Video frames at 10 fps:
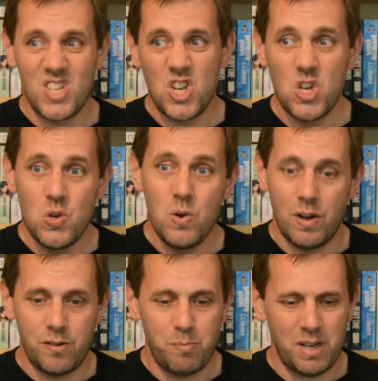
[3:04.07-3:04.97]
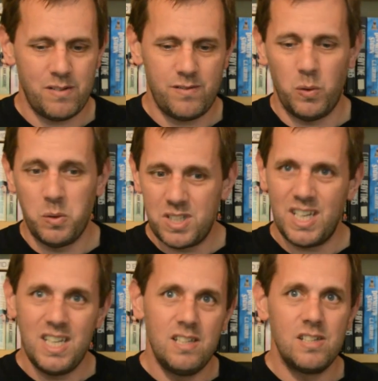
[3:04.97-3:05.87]
200 pounds,
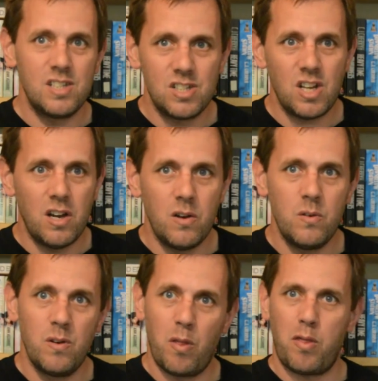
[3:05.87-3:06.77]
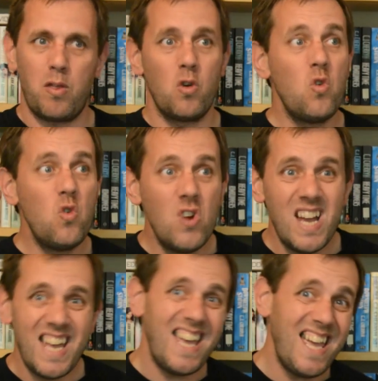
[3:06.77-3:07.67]
14 stone
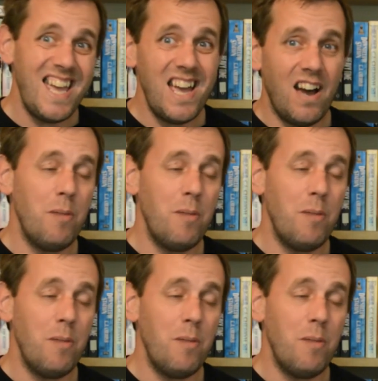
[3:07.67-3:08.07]
3,